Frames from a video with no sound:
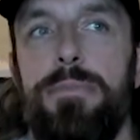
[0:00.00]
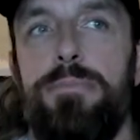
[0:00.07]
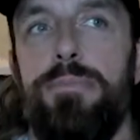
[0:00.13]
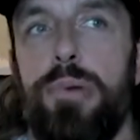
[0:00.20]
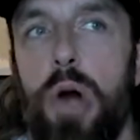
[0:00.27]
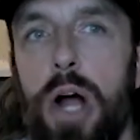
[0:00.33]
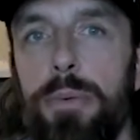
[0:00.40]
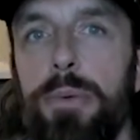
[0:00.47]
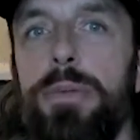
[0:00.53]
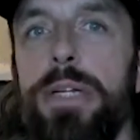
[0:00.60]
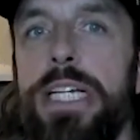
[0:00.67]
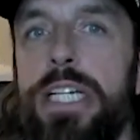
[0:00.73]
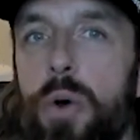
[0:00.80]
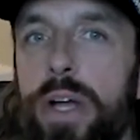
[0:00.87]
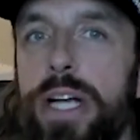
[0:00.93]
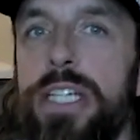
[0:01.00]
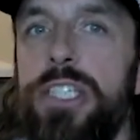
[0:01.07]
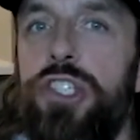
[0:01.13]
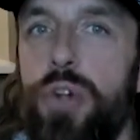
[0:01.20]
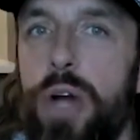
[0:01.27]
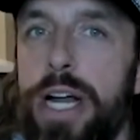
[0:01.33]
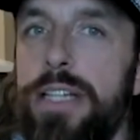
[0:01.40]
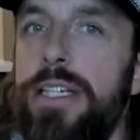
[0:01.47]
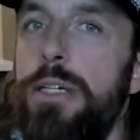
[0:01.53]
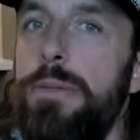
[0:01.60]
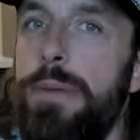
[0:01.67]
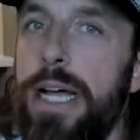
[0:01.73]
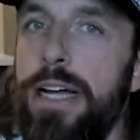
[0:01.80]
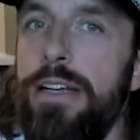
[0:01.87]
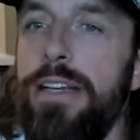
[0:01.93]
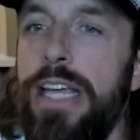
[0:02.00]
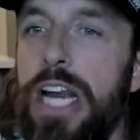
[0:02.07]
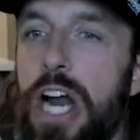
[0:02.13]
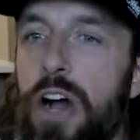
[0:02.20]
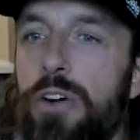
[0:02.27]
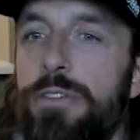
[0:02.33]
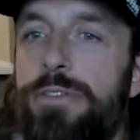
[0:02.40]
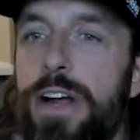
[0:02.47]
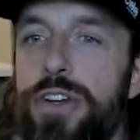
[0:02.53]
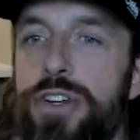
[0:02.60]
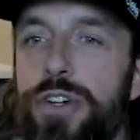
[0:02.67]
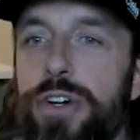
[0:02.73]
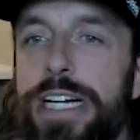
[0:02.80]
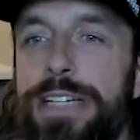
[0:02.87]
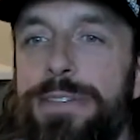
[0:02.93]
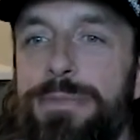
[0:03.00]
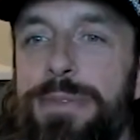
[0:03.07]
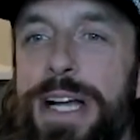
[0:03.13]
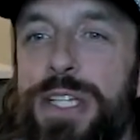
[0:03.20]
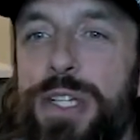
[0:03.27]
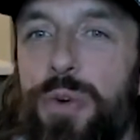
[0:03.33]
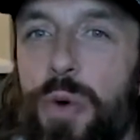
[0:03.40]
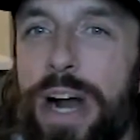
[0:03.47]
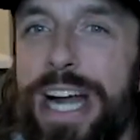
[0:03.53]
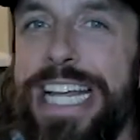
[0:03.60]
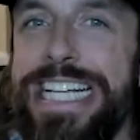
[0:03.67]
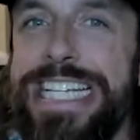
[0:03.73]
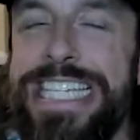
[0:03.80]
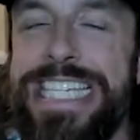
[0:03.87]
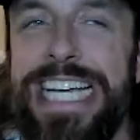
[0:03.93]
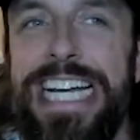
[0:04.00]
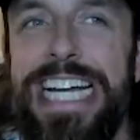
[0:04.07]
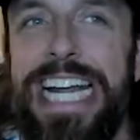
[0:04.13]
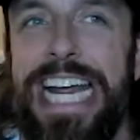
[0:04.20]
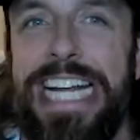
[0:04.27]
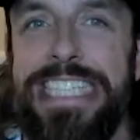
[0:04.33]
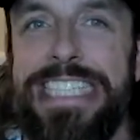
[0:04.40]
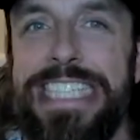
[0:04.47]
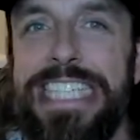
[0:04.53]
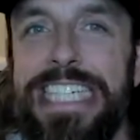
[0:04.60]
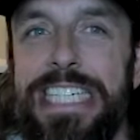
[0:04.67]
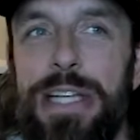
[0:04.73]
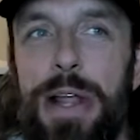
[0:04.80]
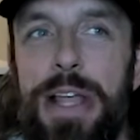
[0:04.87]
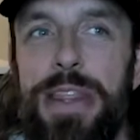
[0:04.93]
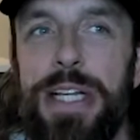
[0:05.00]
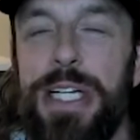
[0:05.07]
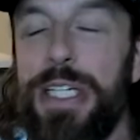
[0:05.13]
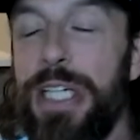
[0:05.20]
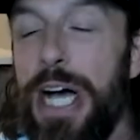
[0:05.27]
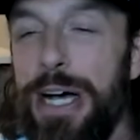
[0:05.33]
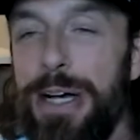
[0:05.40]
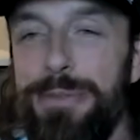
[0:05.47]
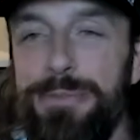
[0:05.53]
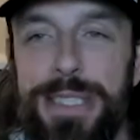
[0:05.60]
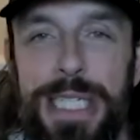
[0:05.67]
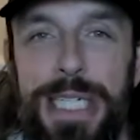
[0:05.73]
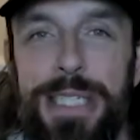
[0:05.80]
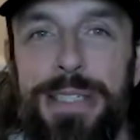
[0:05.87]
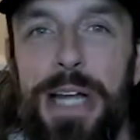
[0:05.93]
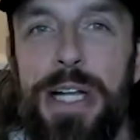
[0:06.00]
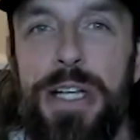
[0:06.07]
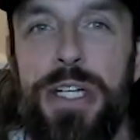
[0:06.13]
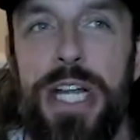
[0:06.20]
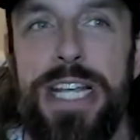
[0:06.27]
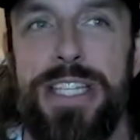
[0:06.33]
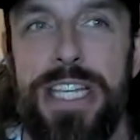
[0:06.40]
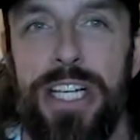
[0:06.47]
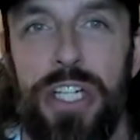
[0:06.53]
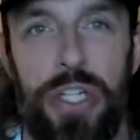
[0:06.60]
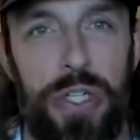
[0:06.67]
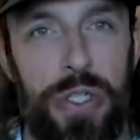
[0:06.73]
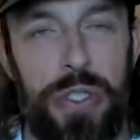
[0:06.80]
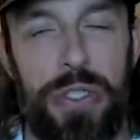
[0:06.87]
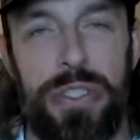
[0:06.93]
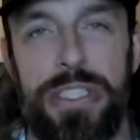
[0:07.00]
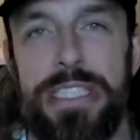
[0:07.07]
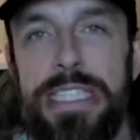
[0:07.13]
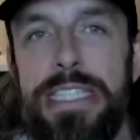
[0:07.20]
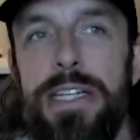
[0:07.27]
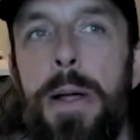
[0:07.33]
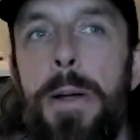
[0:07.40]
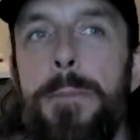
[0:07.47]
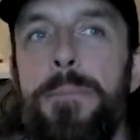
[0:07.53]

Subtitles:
probably going astray a little bit, venturing in my 20s in the clubs and chasing girls, and